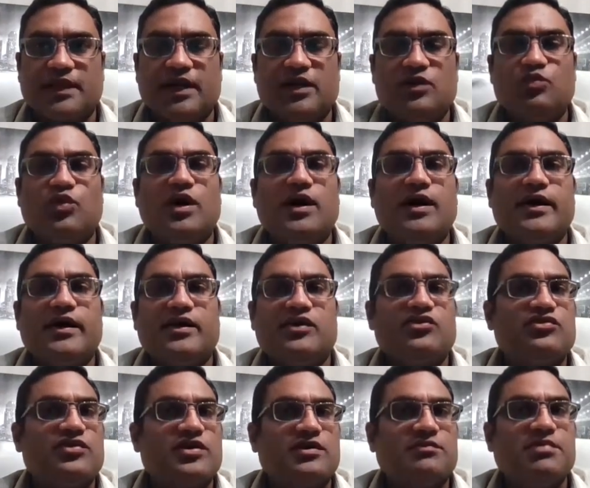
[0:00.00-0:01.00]
And why
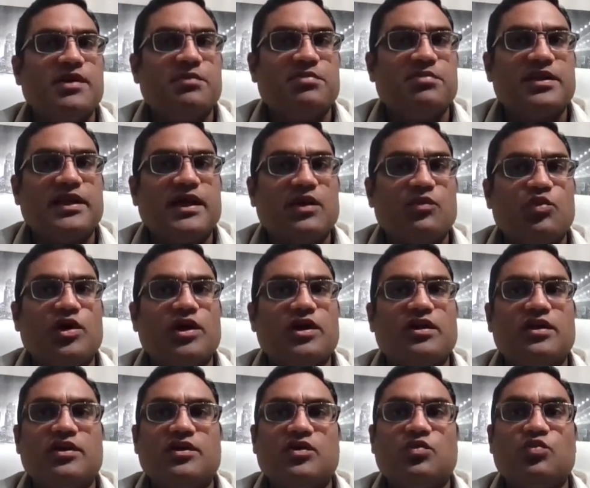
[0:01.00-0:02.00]
is there are people that want
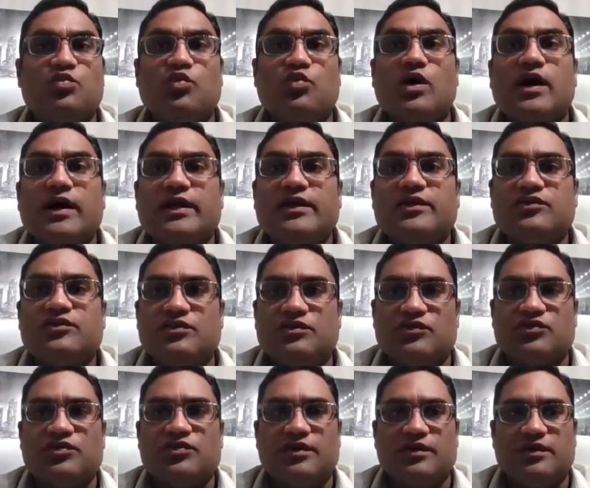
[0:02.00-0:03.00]
to know why to
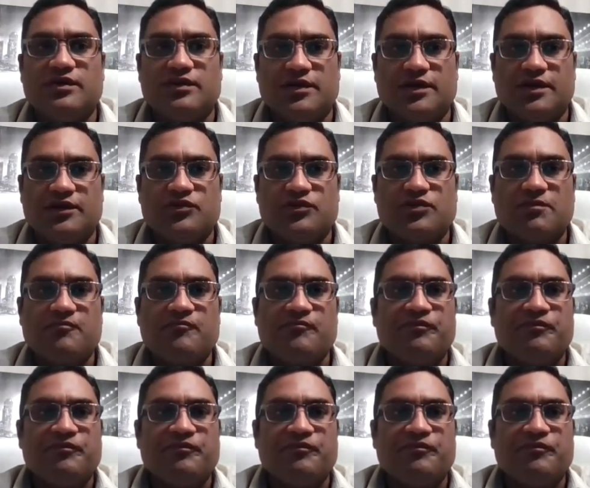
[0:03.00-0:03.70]
do certain things.